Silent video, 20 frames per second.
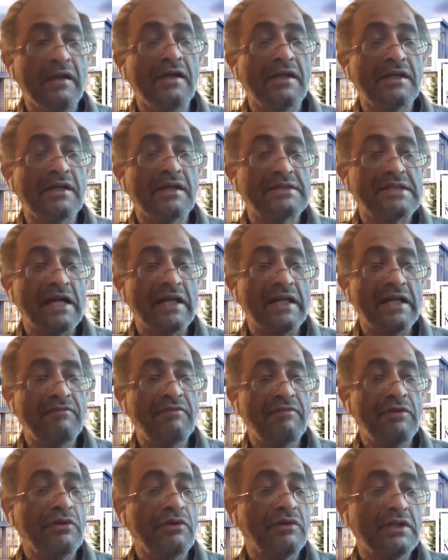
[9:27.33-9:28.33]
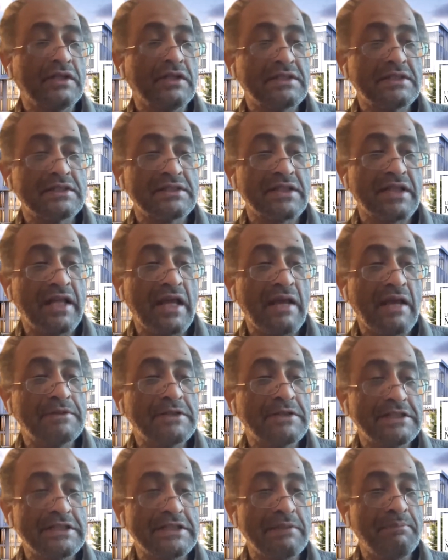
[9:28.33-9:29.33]
is that even though this is an
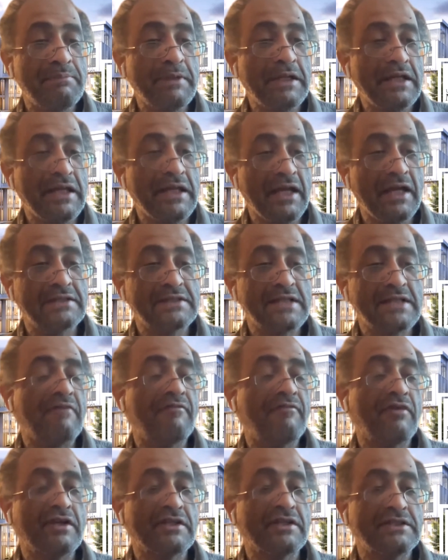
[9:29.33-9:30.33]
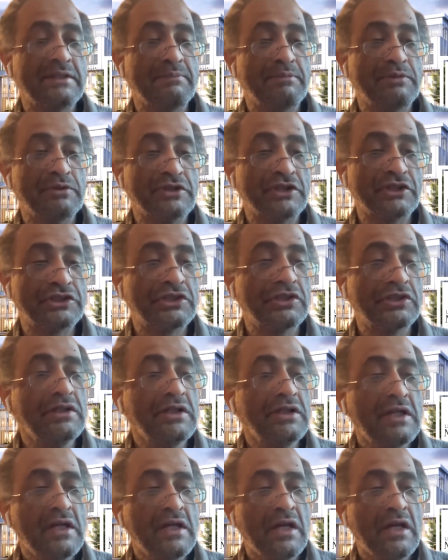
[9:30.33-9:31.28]
MCC-PTA's advocacy position,